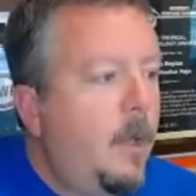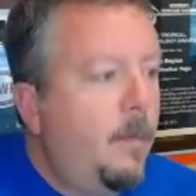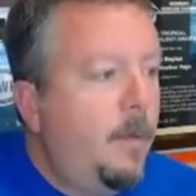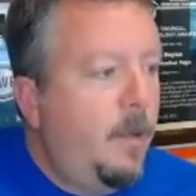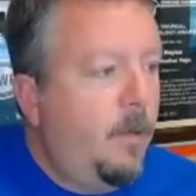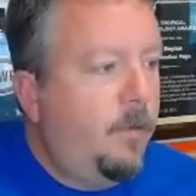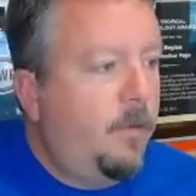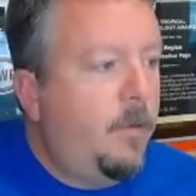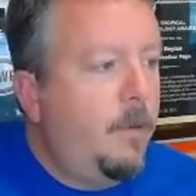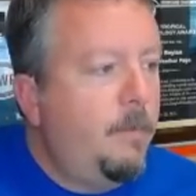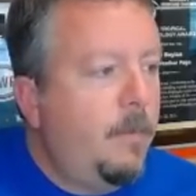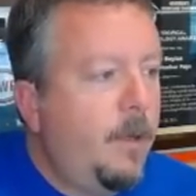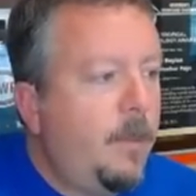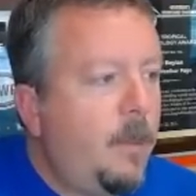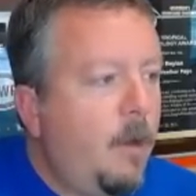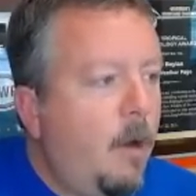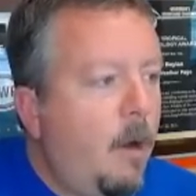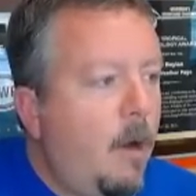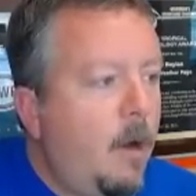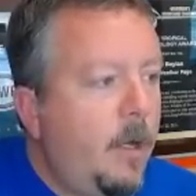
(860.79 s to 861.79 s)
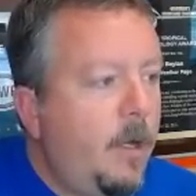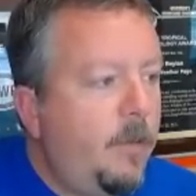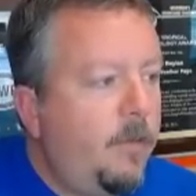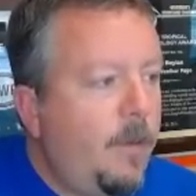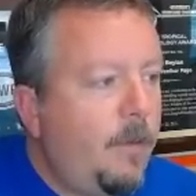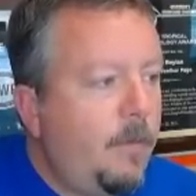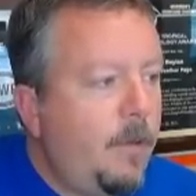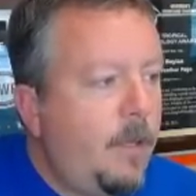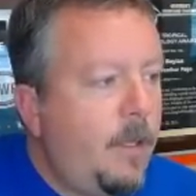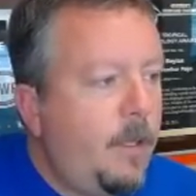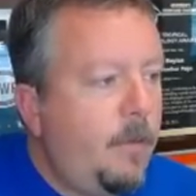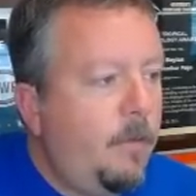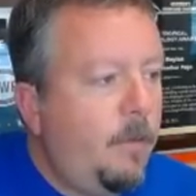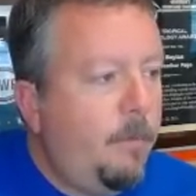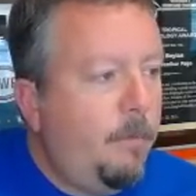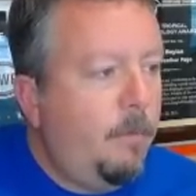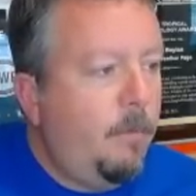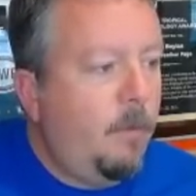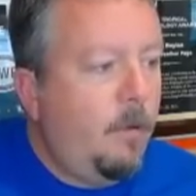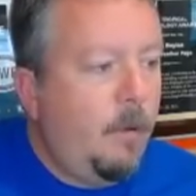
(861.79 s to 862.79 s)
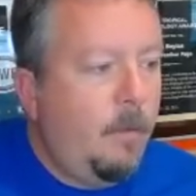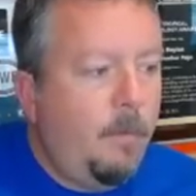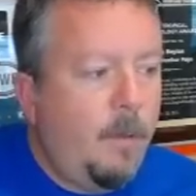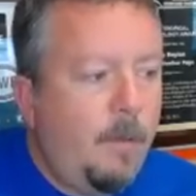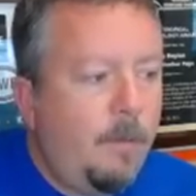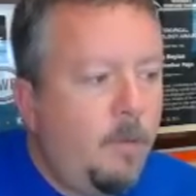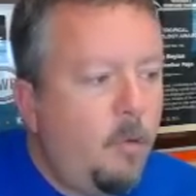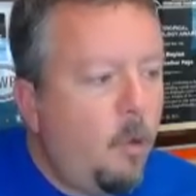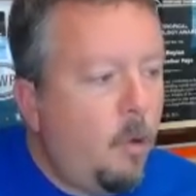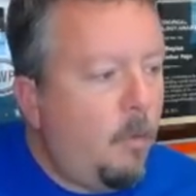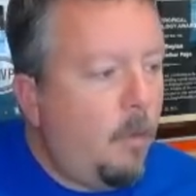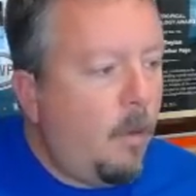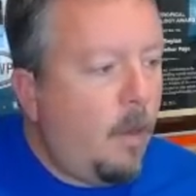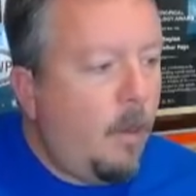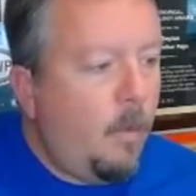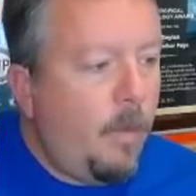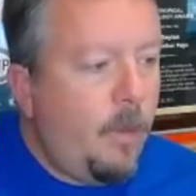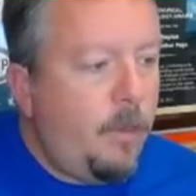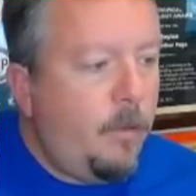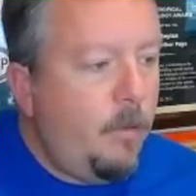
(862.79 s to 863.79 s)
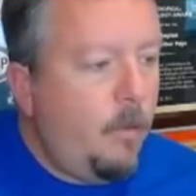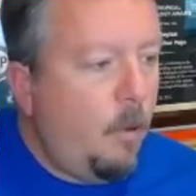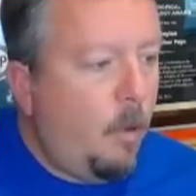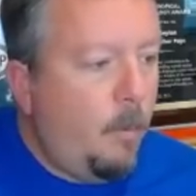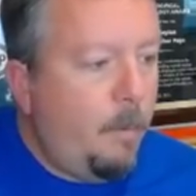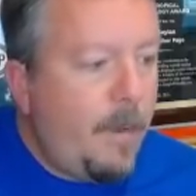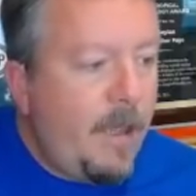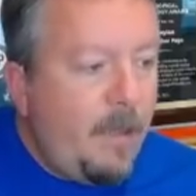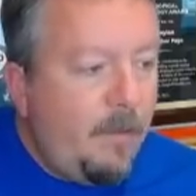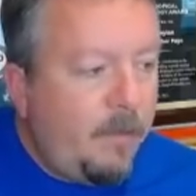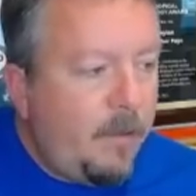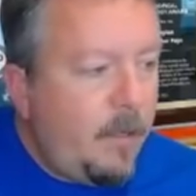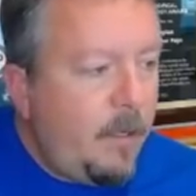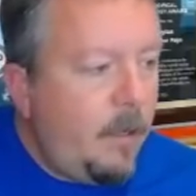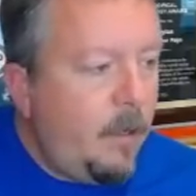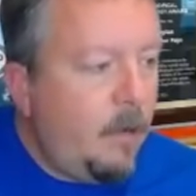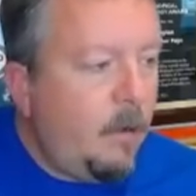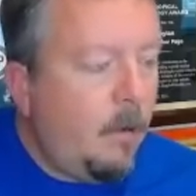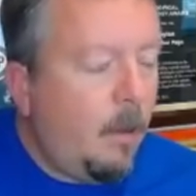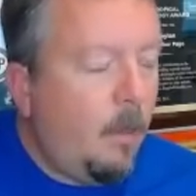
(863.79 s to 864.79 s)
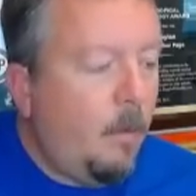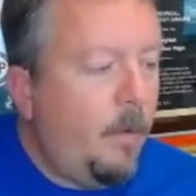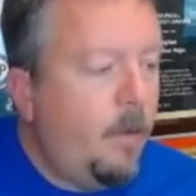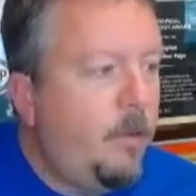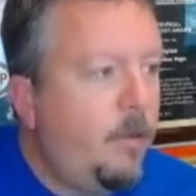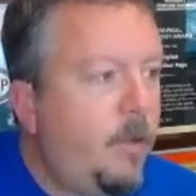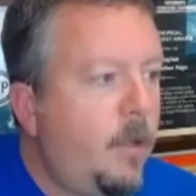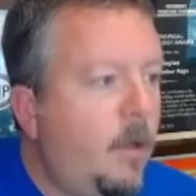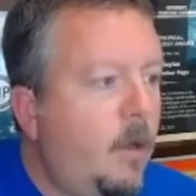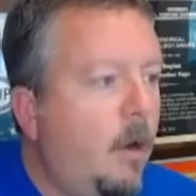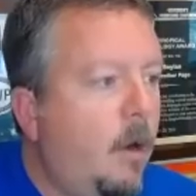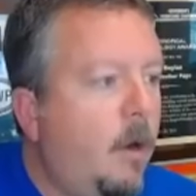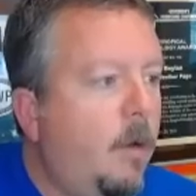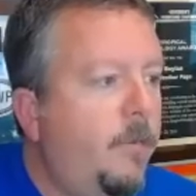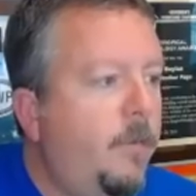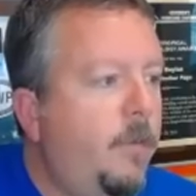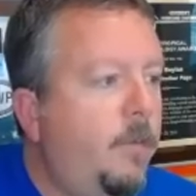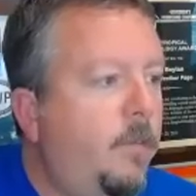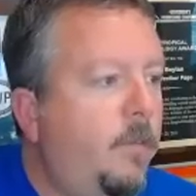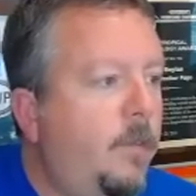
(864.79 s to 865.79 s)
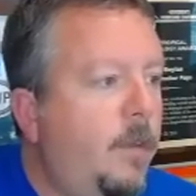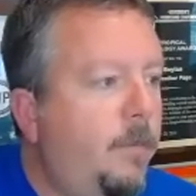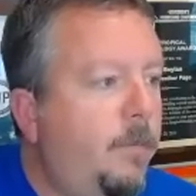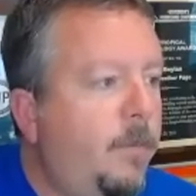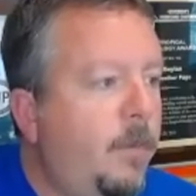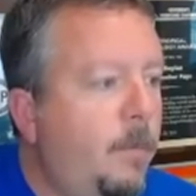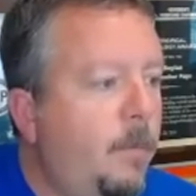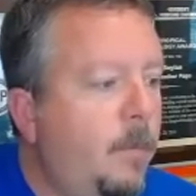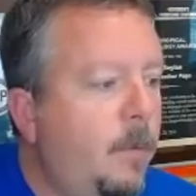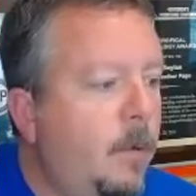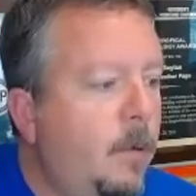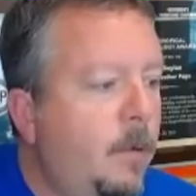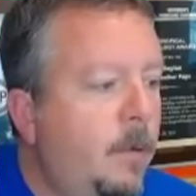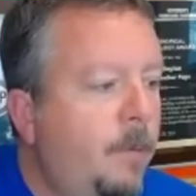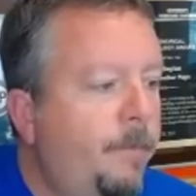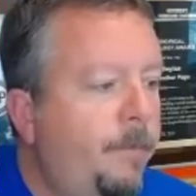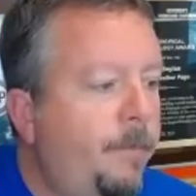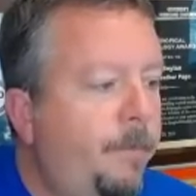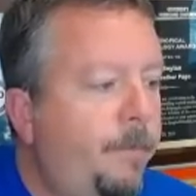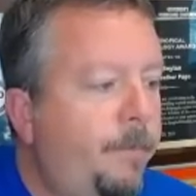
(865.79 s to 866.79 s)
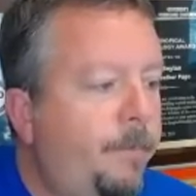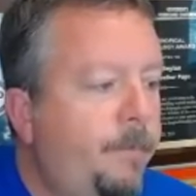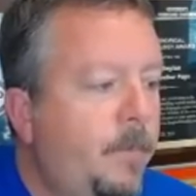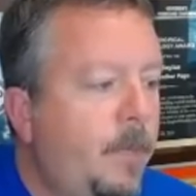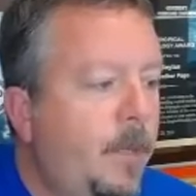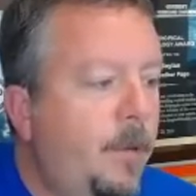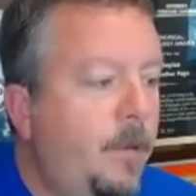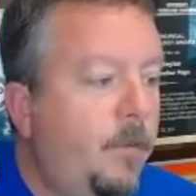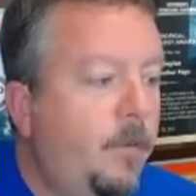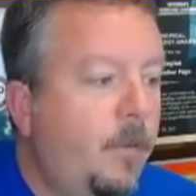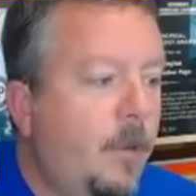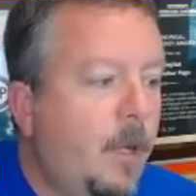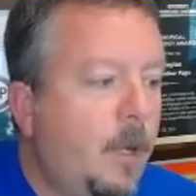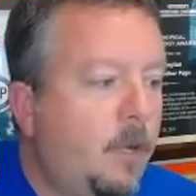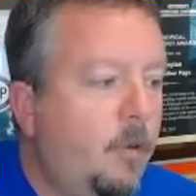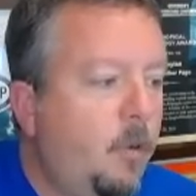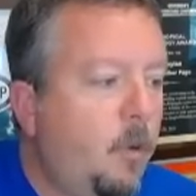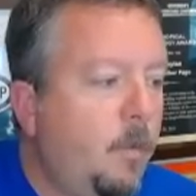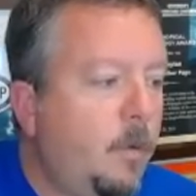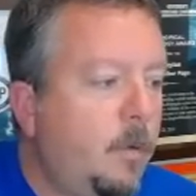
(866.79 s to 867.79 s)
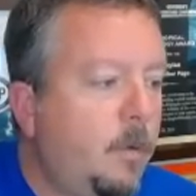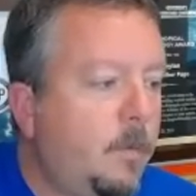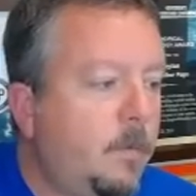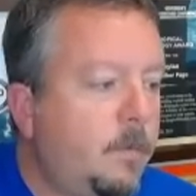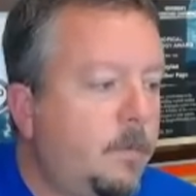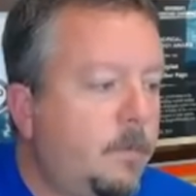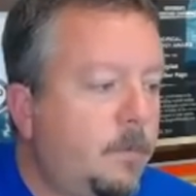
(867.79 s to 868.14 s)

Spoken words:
But this is the month of August. Everything's a little above normal all the way through the whole basin here, all the way through the Gulf. This is September. And this is October.